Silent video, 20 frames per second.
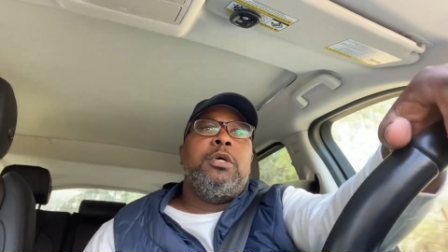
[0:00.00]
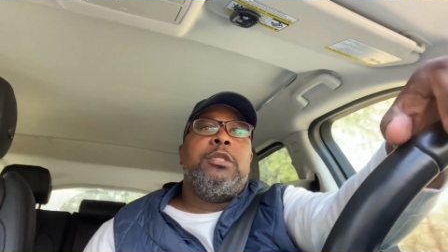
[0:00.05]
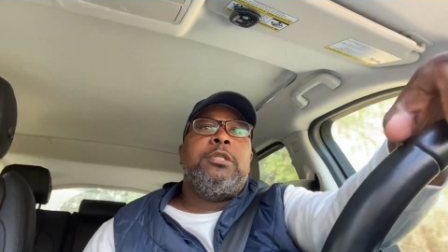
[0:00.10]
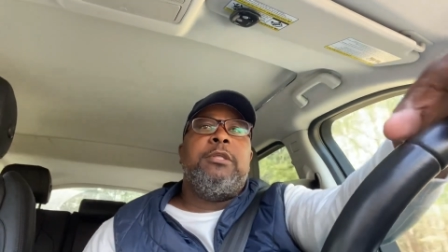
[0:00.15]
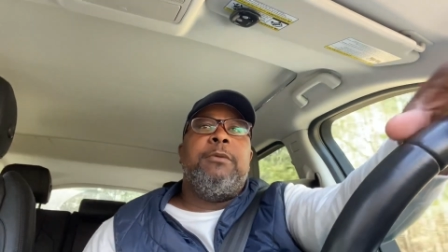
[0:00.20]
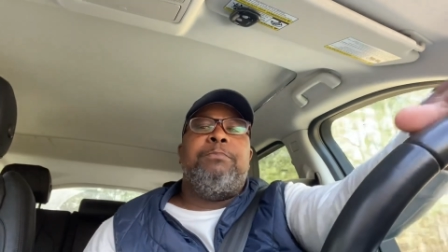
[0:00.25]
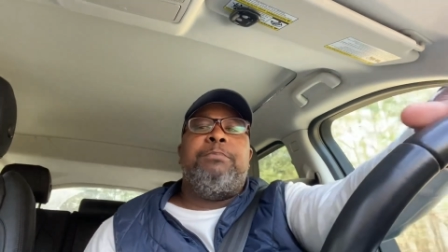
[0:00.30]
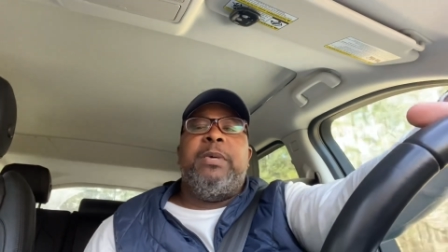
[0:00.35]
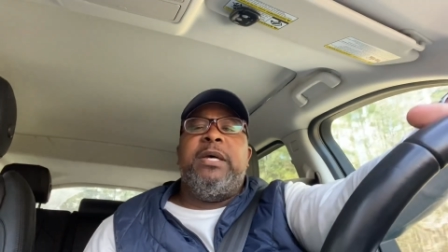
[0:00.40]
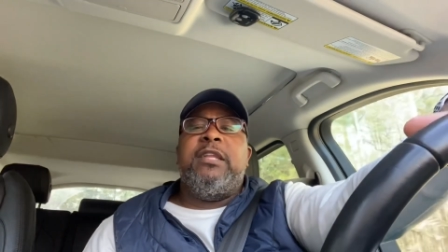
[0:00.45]

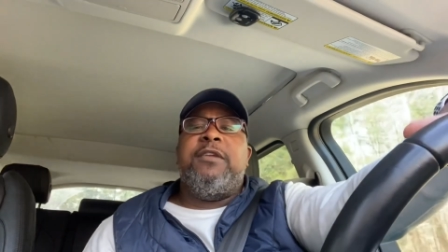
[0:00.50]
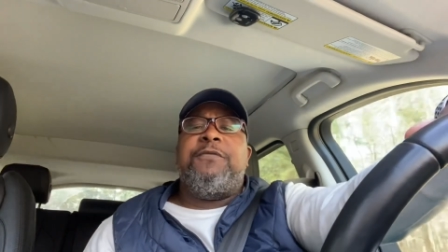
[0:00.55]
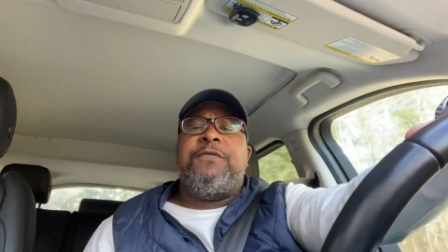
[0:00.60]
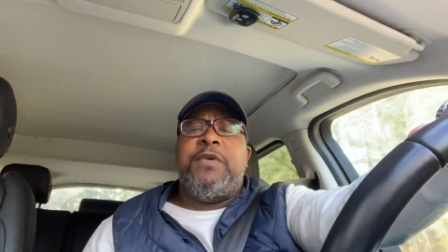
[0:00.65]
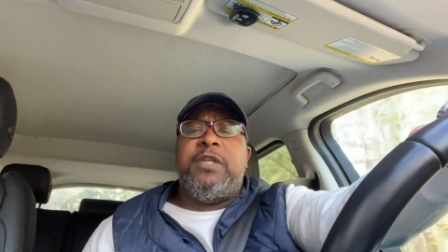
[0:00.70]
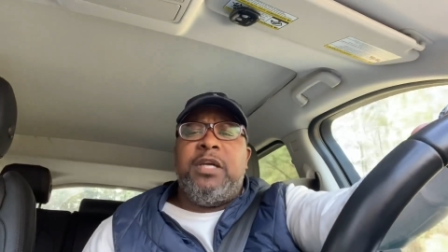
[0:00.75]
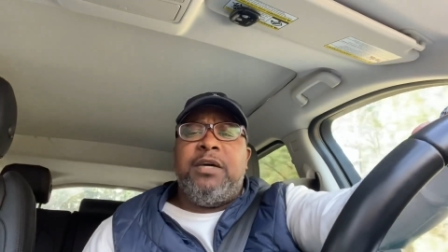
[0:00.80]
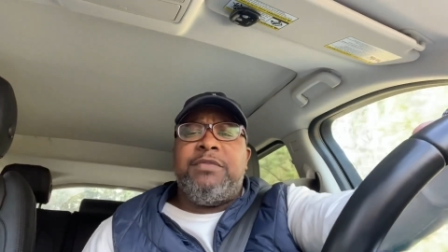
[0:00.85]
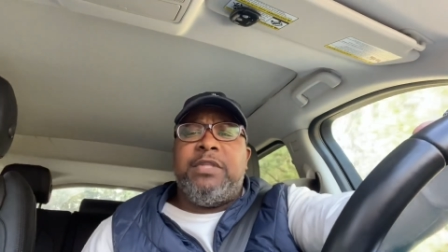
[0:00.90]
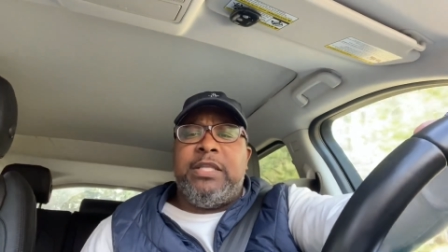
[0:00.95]
the
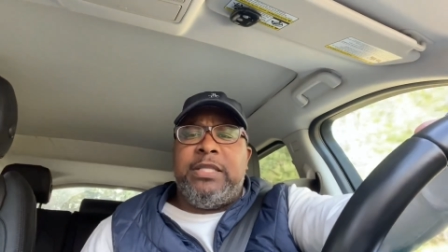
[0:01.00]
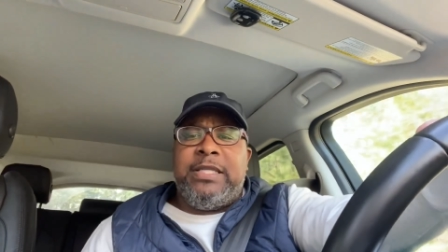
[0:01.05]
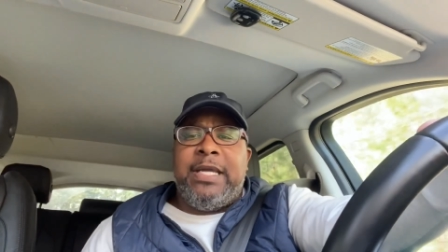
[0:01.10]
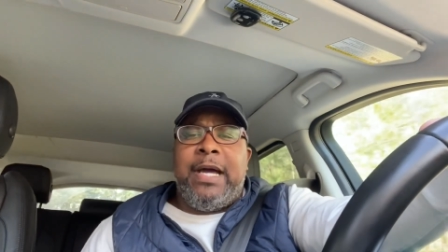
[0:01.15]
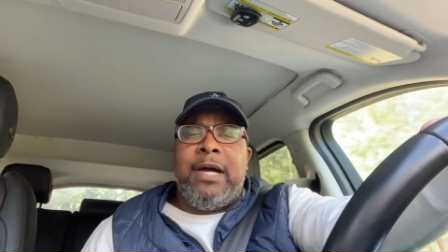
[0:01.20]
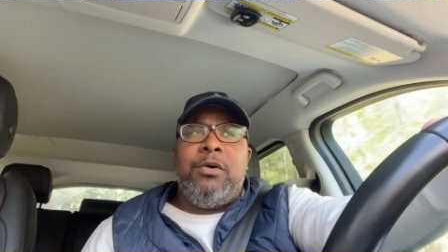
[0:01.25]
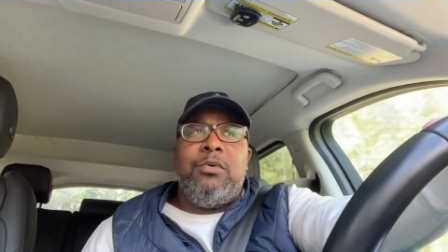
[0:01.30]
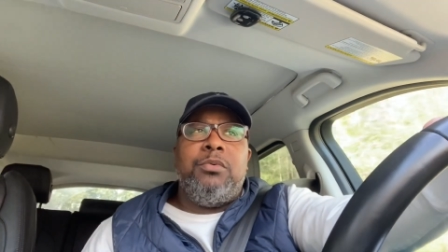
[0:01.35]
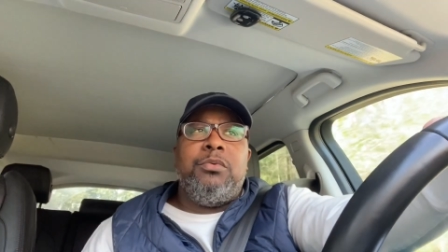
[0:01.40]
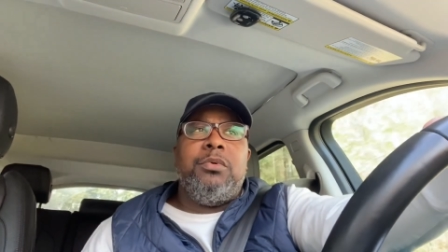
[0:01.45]
benefit of the
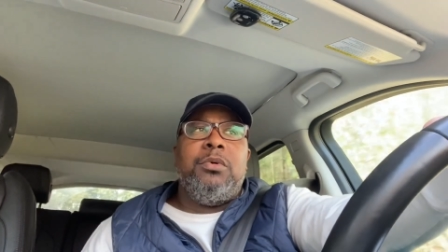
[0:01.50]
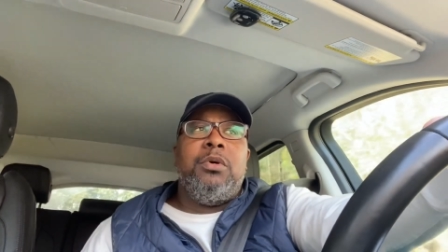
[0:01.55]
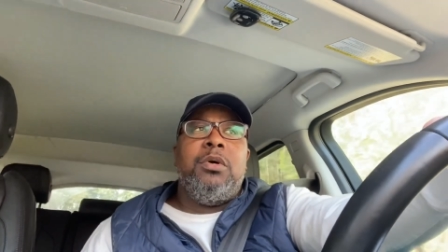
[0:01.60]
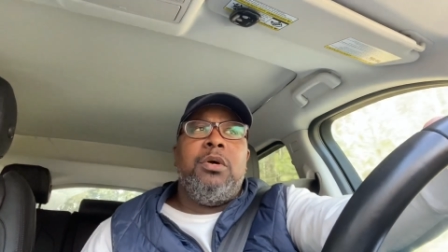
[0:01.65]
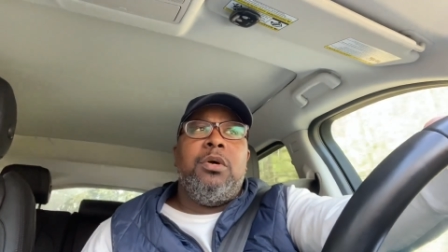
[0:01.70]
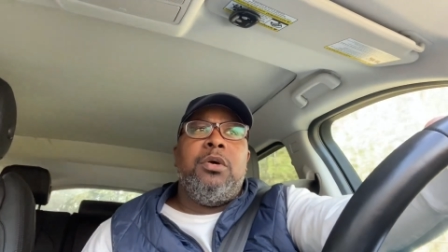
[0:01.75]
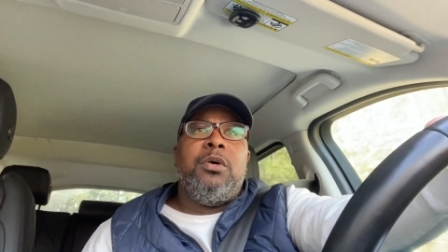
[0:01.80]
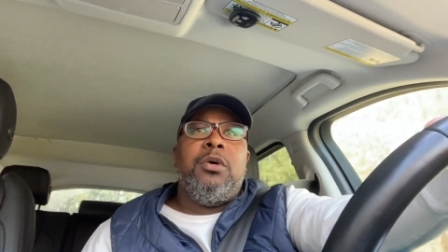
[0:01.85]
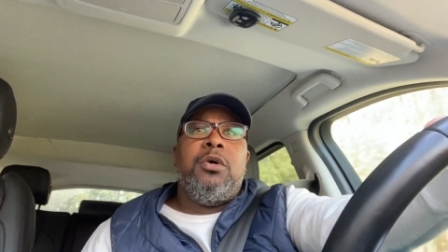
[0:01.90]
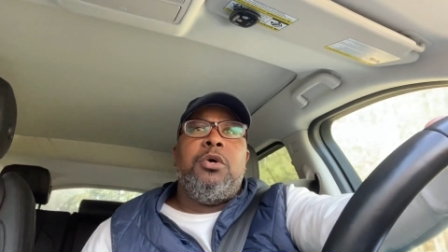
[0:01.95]
doubt
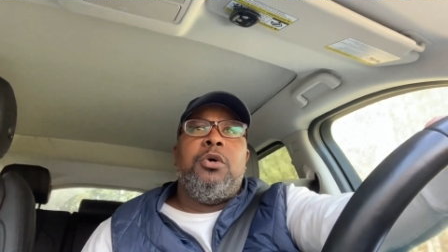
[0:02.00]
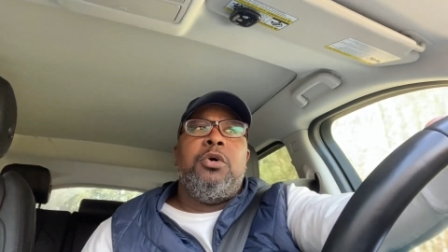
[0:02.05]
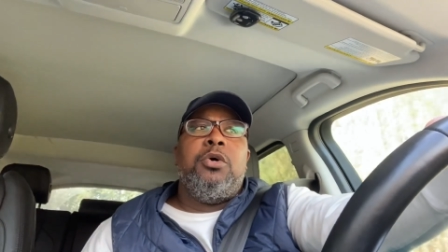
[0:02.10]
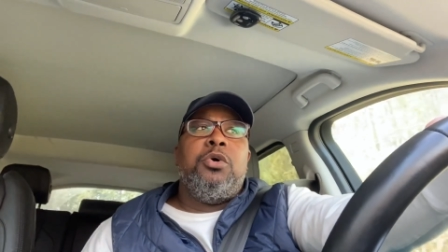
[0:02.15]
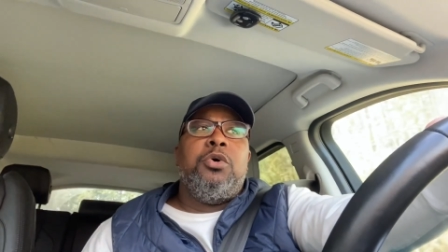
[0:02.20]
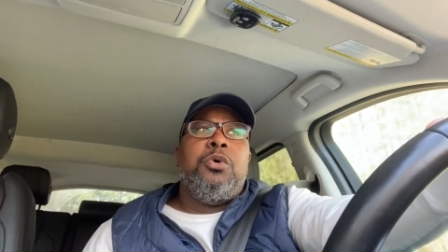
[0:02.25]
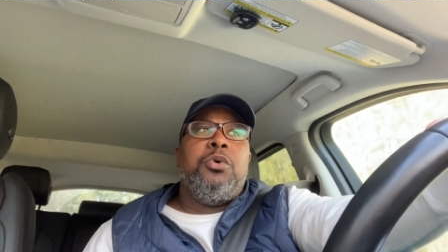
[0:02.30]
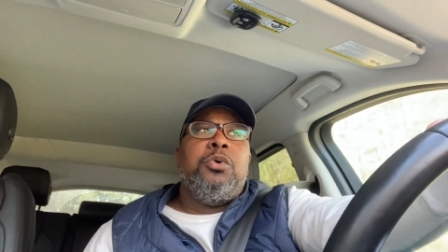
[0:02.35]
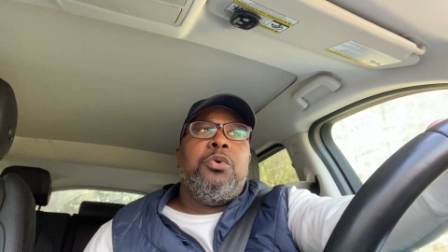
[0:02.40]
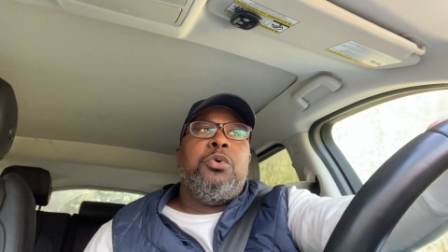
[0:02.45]

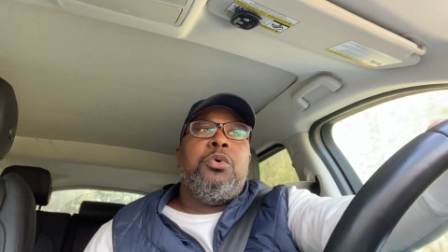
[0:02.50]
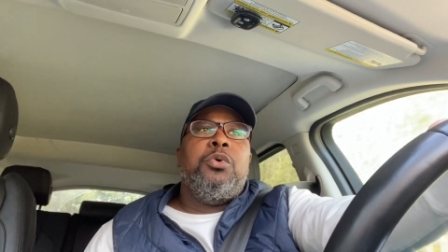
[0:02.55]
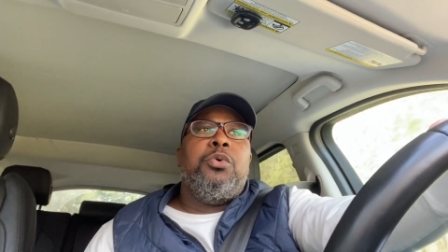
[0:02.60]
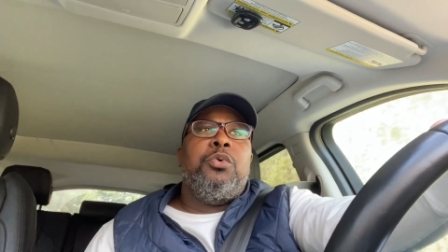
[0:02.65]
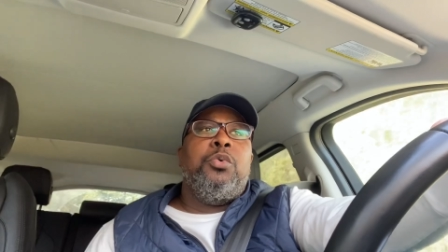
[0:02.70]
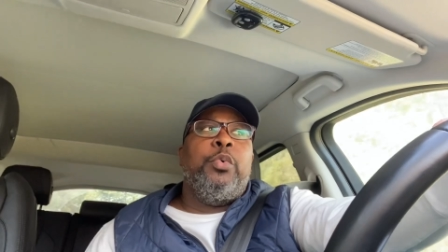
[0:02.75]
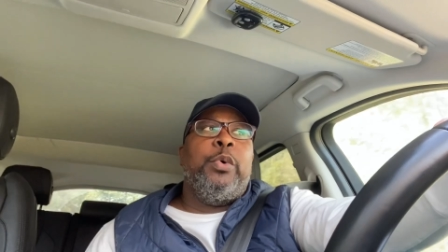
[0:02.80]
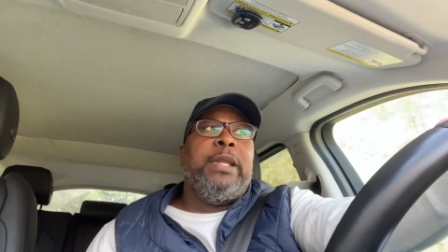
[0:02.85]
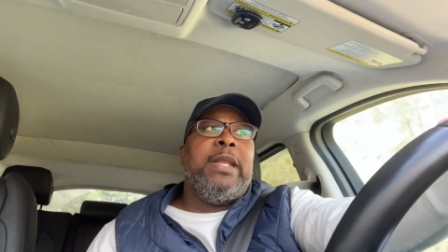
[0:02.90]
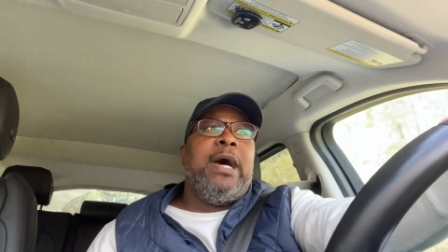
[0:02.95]

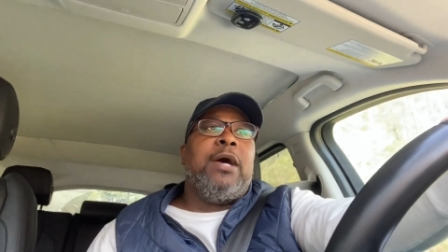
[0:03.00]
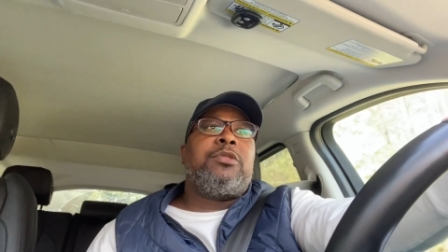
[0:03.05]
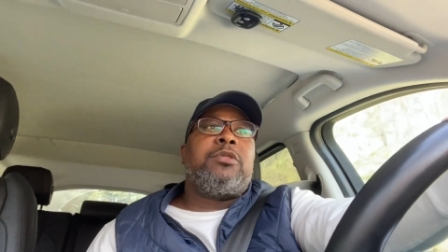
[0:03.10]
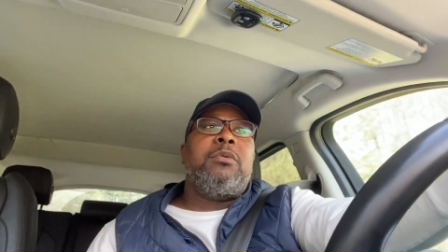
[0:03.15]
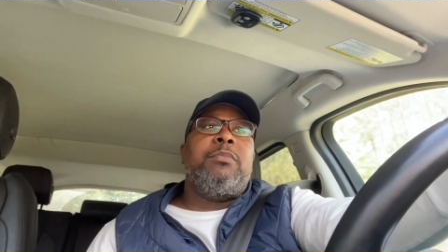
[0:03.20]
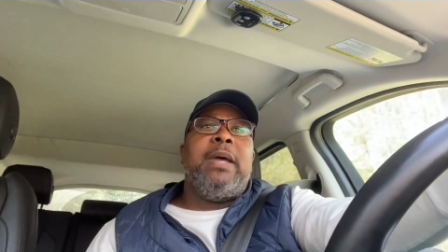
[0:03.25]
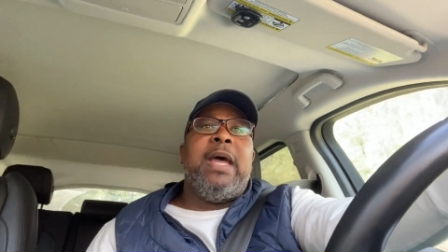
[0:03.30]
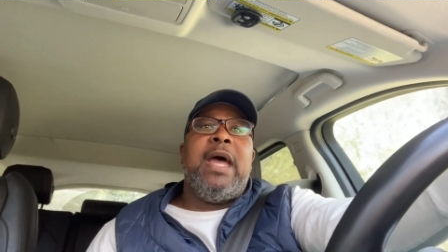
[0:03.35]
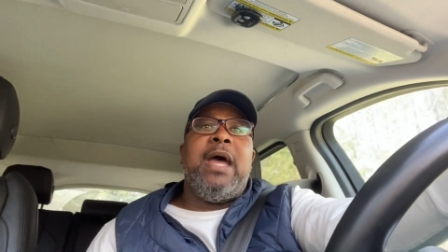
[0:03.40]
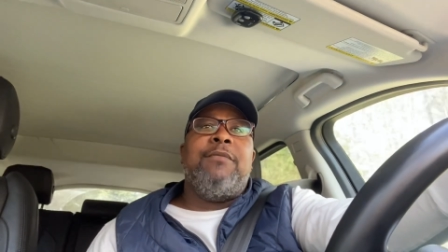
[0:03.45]
without
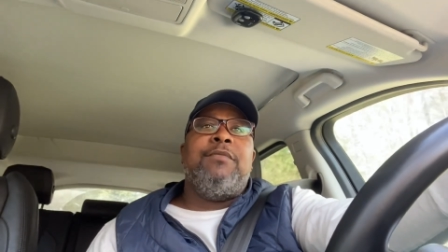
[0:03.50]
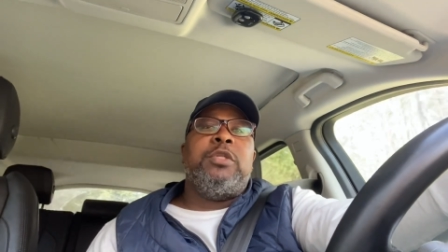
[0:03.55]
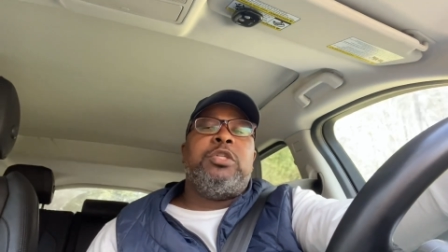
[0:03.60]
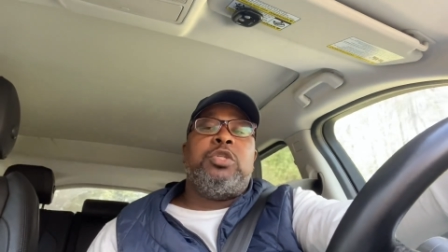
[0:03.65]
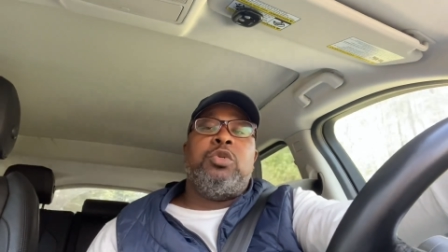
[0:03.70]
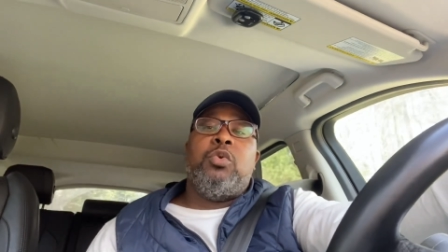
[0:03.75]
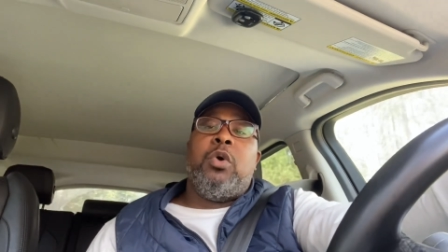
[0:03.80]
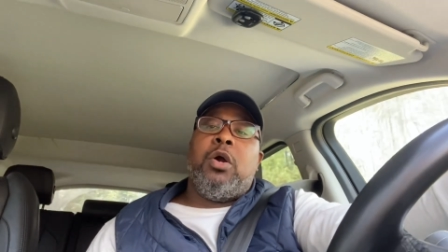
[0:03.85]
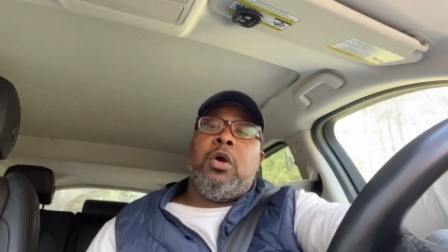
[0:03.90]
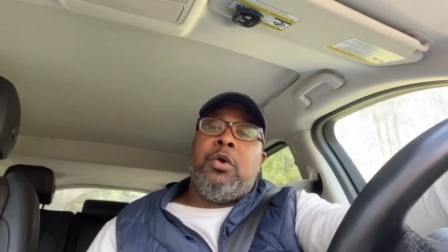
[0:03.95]
them having
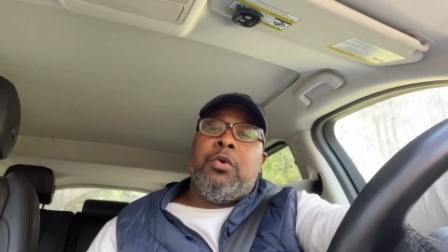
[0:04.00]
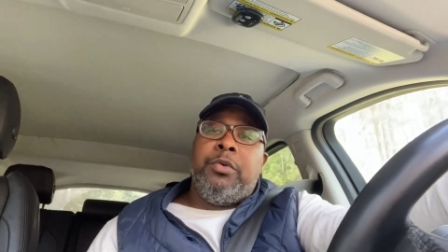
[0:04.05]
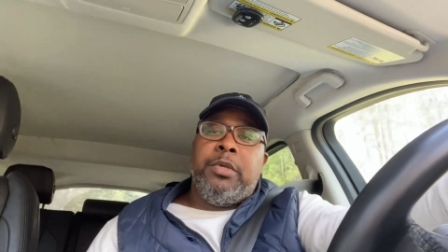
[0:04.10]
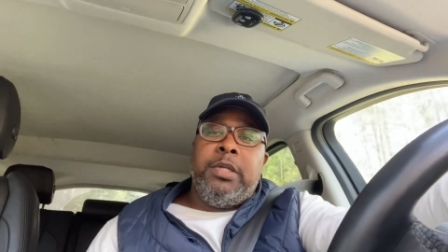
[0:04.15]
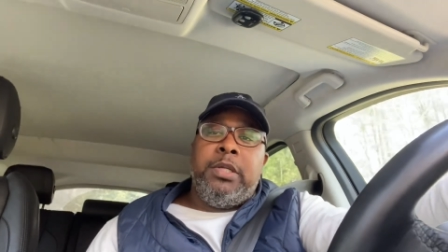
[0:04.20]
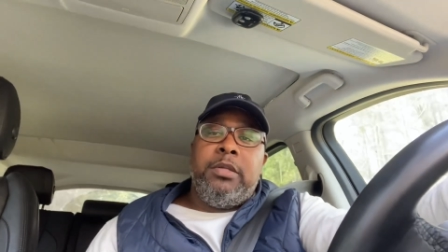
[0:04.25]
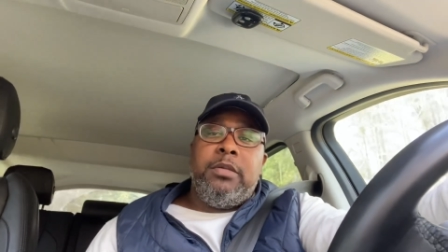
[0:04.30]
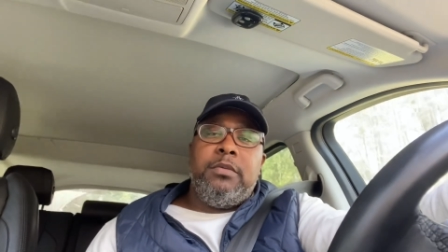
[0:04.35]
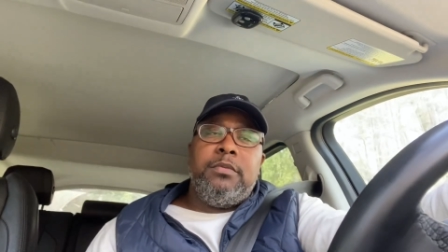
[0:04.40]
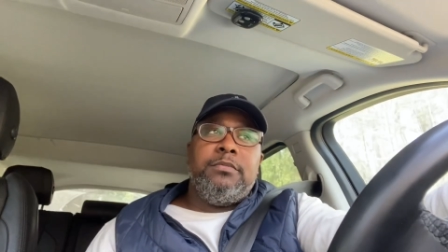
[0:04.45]
to earn
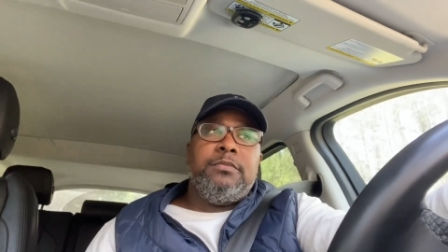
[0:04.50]
it?